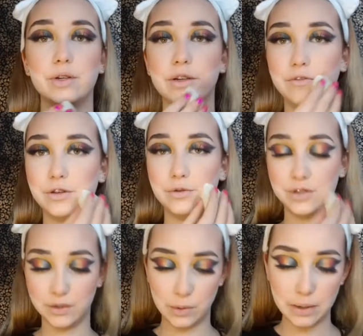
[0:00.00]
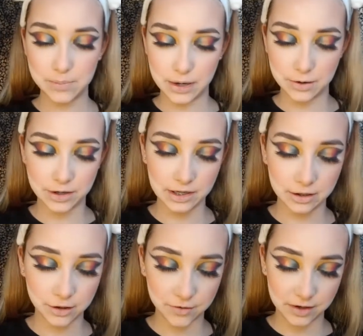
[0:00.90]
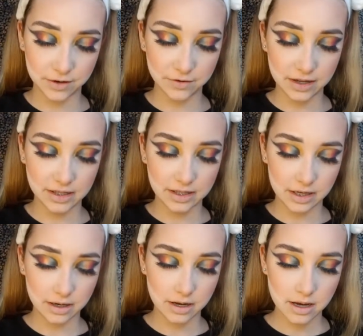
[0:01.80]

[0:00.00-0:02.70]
but if you use the white powder it looks very fancy.